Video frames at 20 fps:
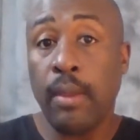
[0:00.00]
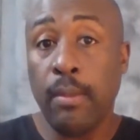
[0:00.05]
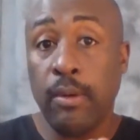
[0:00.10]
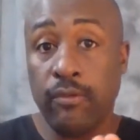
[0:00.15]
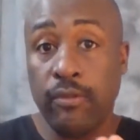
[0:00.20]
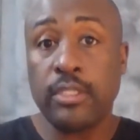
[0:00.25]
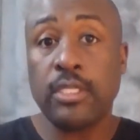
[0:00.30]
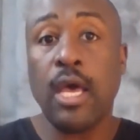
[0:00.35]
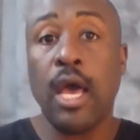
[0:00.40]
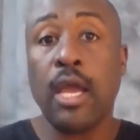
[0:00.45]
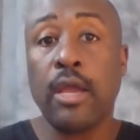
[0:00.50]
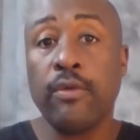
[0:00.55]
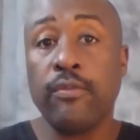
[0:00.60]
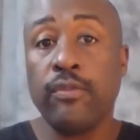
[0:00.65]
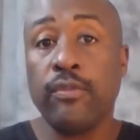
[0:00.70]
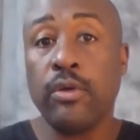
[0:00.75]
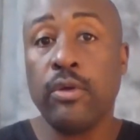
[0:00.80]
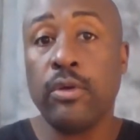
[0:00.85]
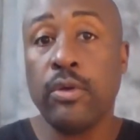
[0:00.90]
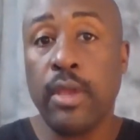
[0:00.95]
I'm a
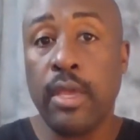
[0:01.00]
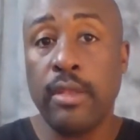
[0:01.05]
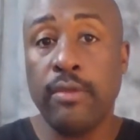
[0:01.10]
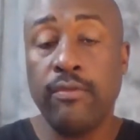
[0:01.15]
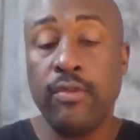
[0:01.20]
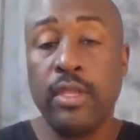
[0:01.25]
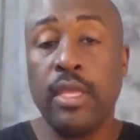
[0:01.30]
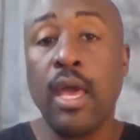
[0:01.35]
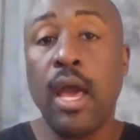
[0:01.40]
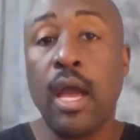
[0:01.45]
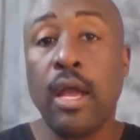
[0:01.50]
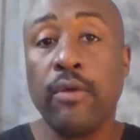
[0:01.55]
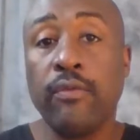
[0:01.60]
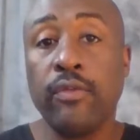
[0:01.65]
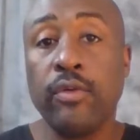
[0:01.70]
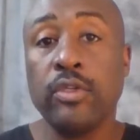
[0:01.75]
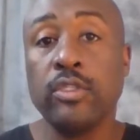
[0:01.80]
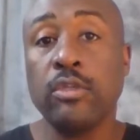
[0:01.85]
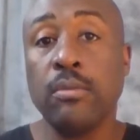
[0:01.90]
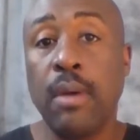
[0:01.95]
photographer and a
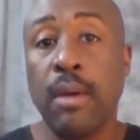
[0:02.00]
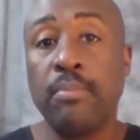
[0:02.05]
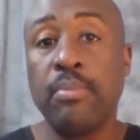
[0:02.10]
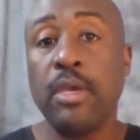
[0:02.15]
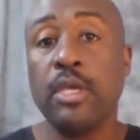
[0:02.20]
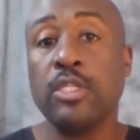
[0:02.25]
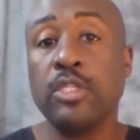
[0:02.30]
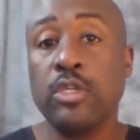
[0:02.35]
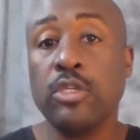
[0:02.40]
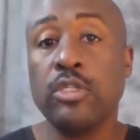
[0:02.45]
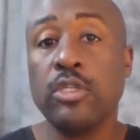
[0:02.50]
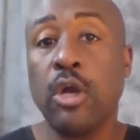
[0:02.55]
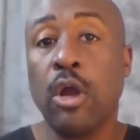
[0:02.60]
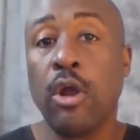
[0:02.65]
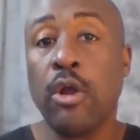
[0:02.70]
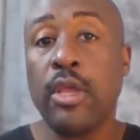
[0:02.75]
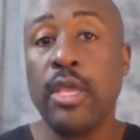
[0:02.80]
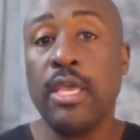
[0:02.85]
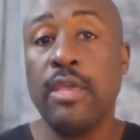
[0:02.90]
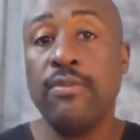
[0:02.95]
videographer, so my pictures
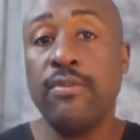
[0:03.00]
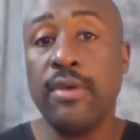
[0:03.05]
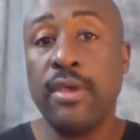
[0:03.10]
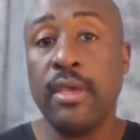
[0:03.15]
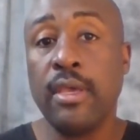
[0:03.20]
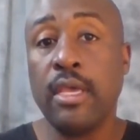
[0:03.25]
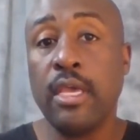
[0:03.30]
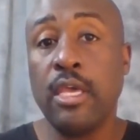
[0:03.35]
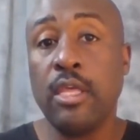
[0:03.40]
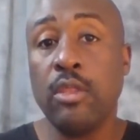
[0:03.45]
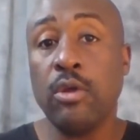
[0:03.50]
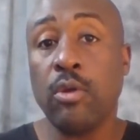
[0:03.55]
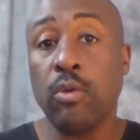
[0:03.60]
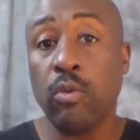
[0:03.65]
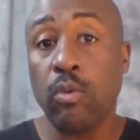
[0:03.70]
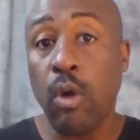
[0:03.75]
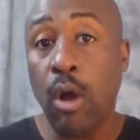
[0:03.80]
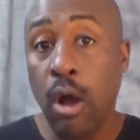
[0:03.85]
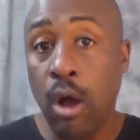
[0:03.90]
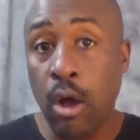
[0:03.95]
are
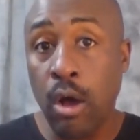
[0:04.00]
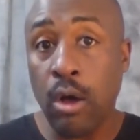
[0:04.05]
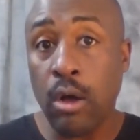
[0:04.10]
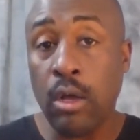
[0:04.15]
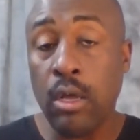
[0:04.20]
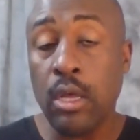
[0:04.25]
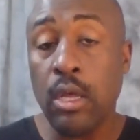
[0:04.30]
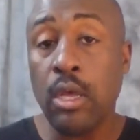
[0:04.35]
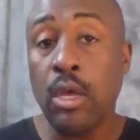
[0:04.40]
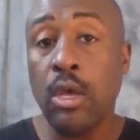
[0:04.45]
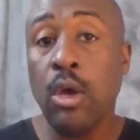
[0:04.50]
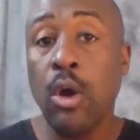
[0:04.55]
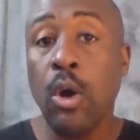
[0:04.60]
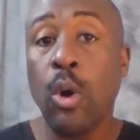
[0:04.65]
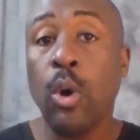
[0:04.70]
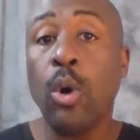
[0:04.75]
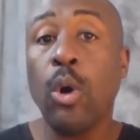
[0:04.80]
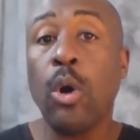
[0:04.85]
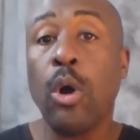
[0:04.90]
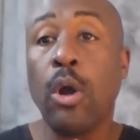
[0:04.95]
either raw
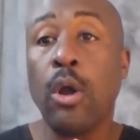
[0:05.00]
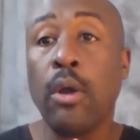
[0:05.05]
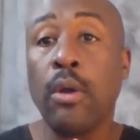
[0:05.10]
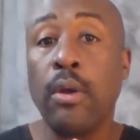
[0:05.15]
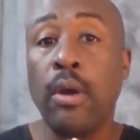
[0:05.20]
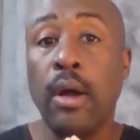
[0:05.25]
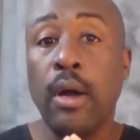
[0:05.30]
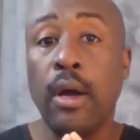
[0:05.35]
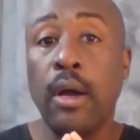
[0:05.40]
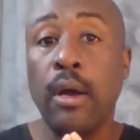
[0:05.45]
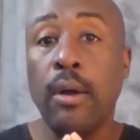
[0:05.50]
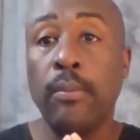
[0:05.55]
or